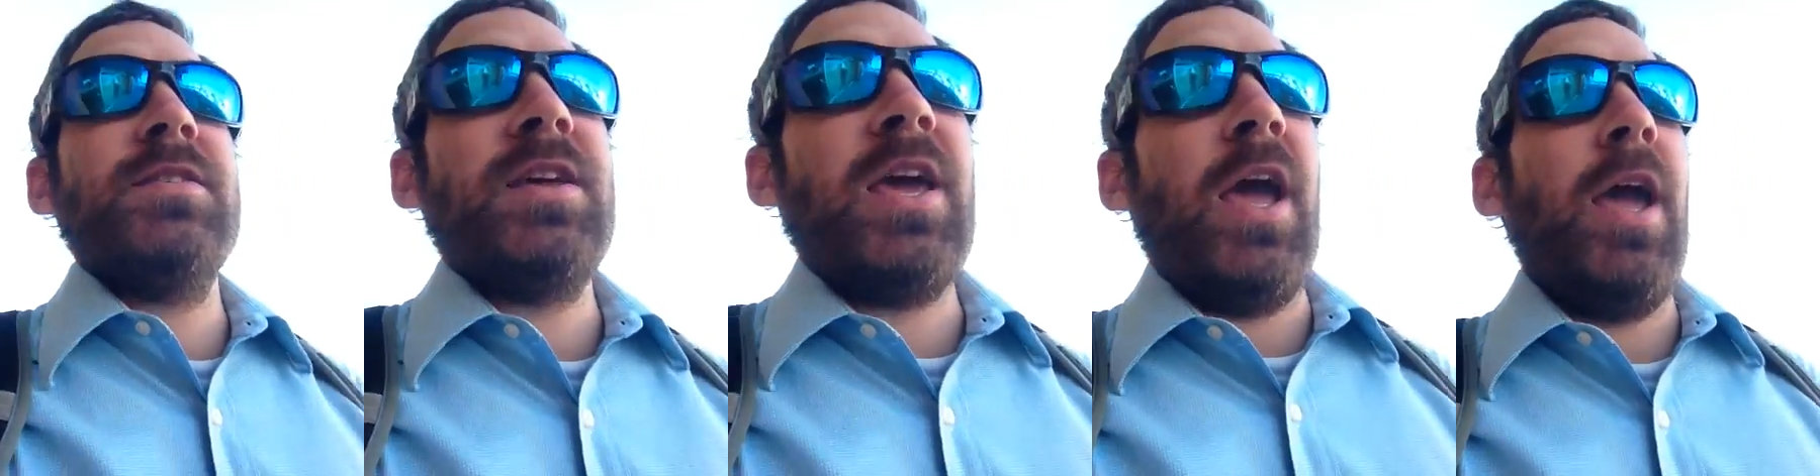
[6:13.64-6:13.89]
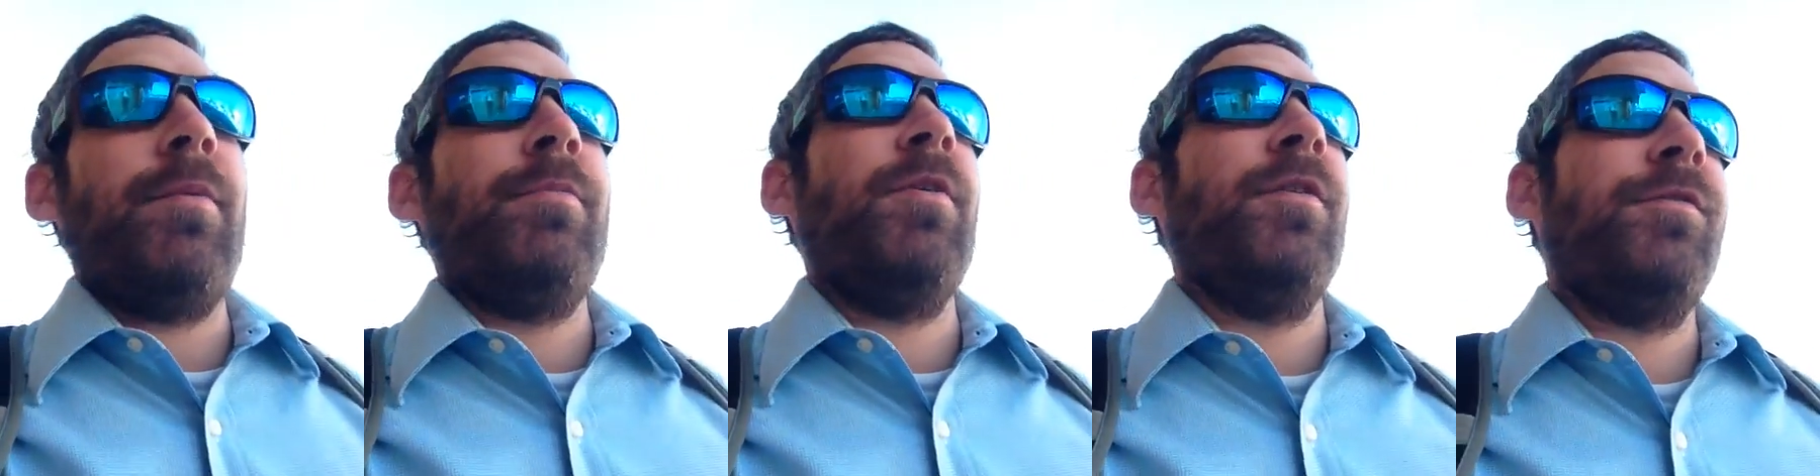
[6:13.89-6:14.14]

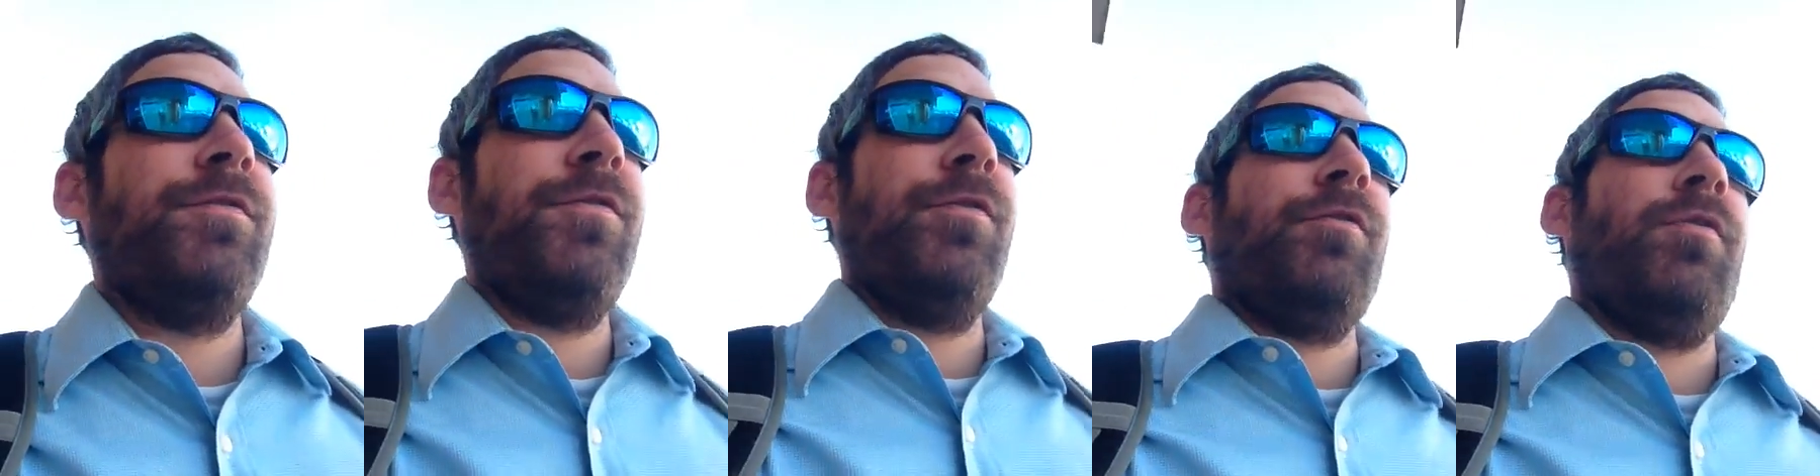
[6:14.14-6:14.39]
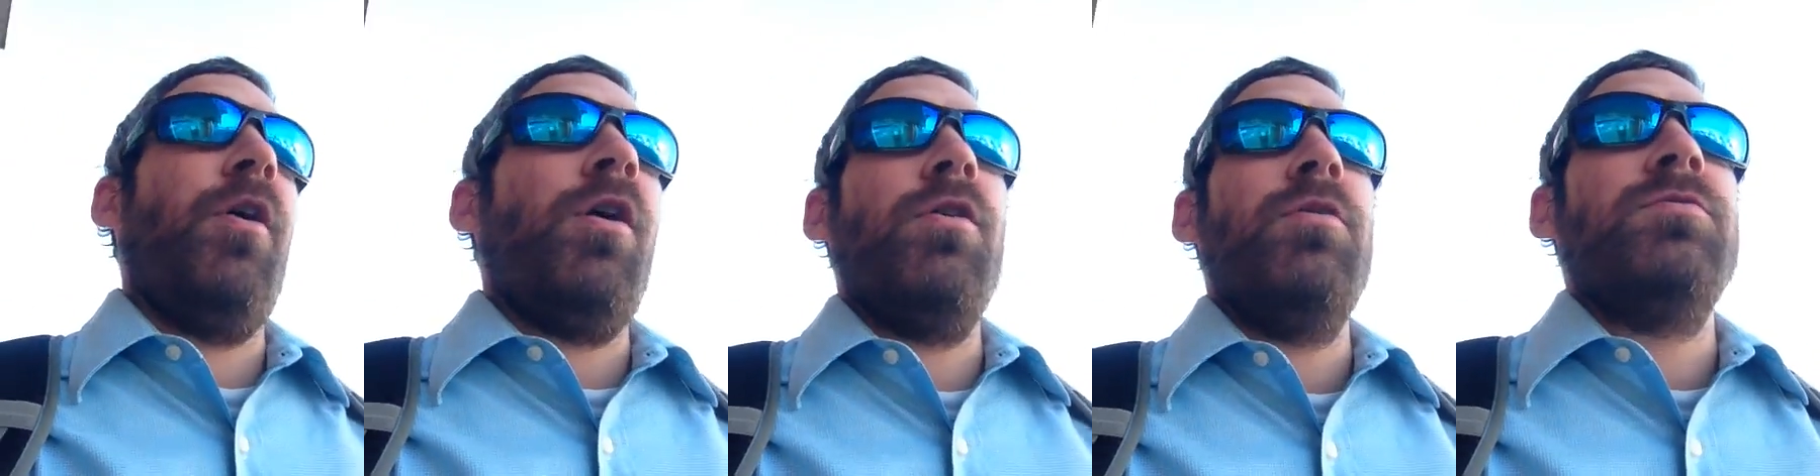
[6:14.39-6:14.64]
Game of
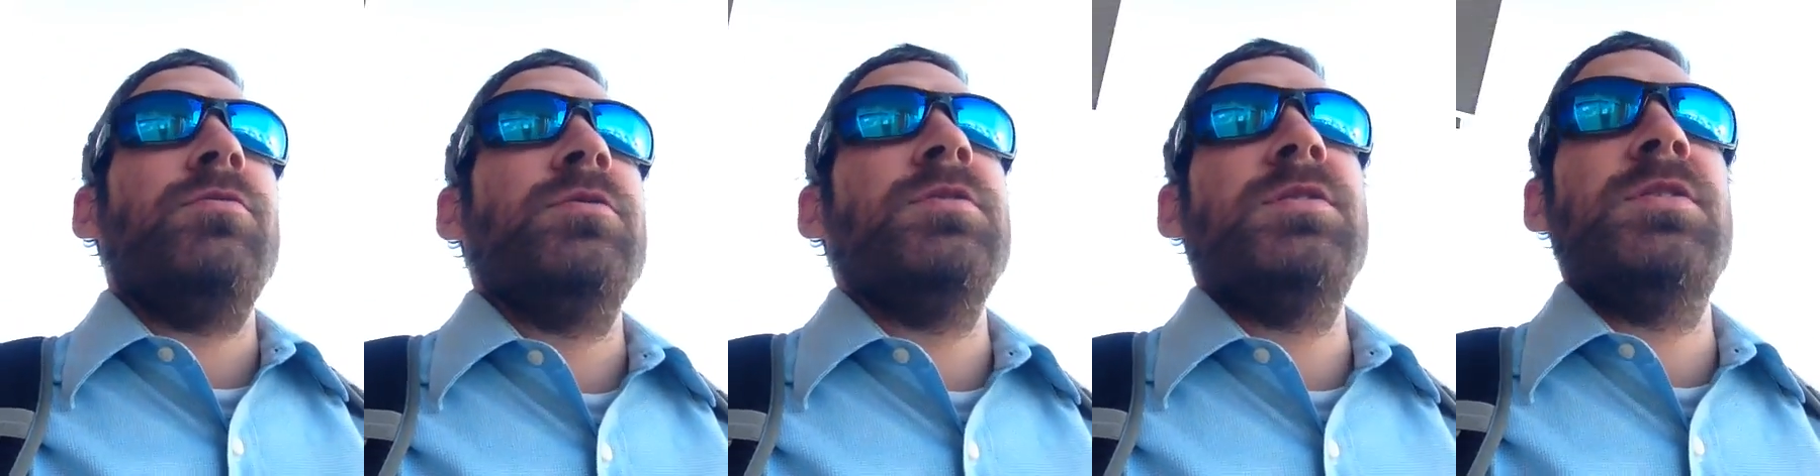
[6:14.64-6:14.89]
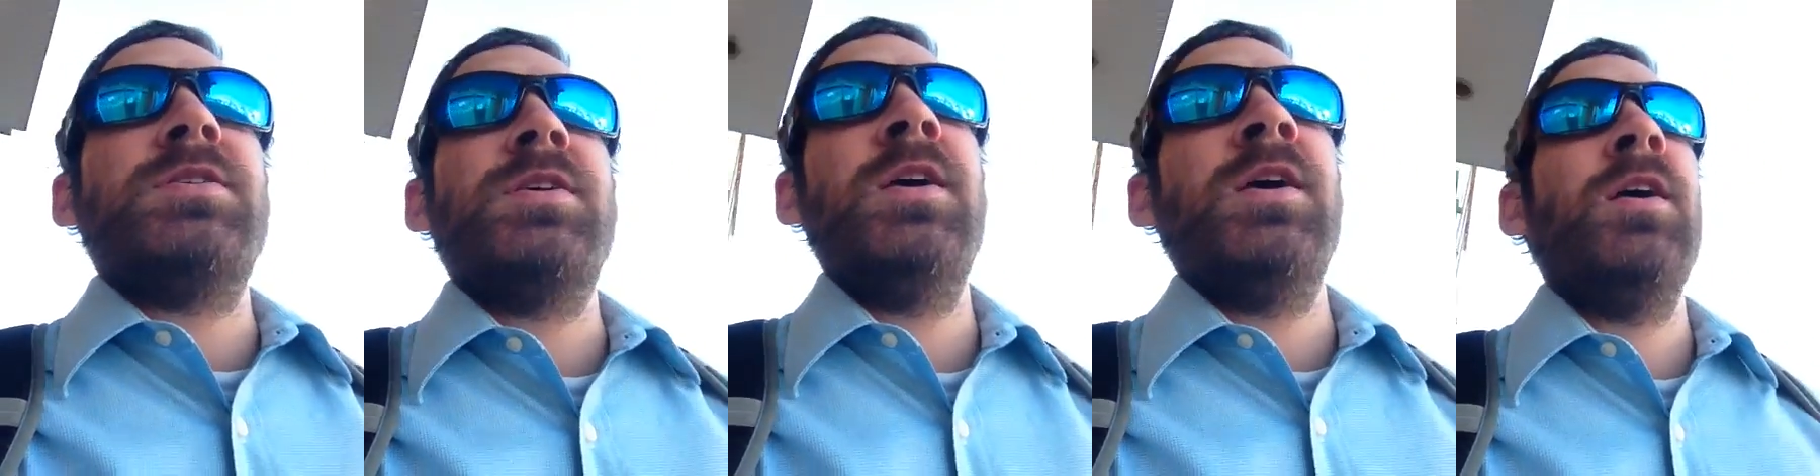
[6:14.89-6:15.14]

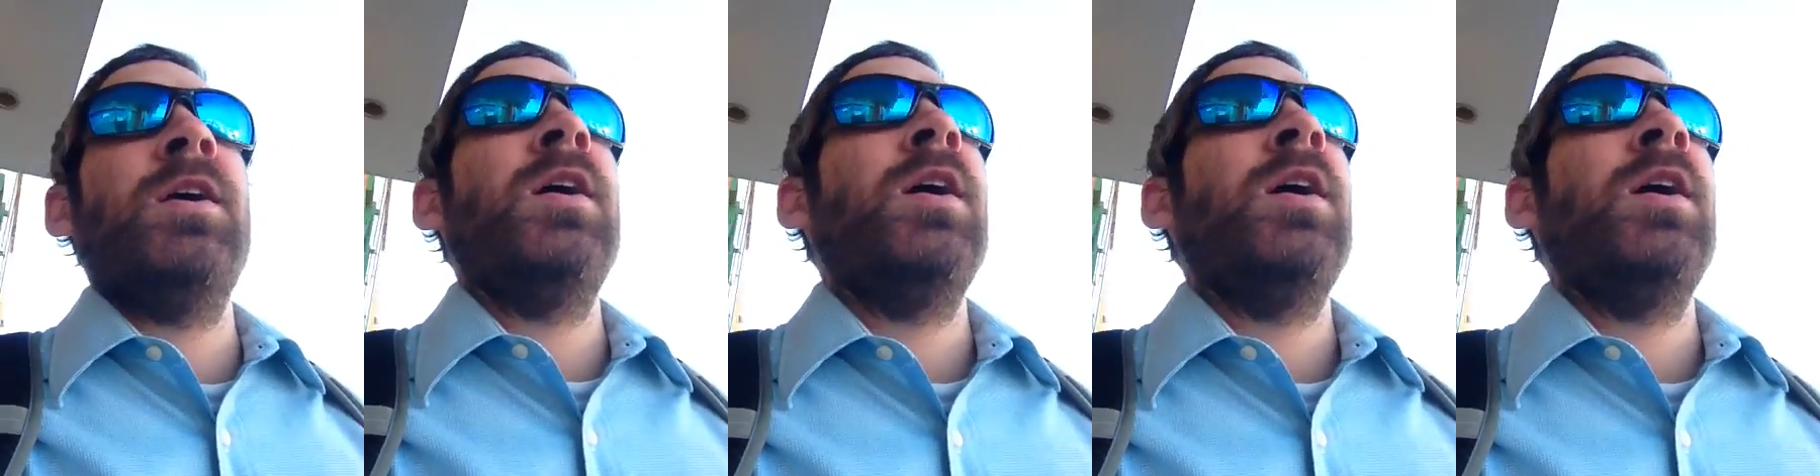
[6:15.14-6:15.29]
Thrones.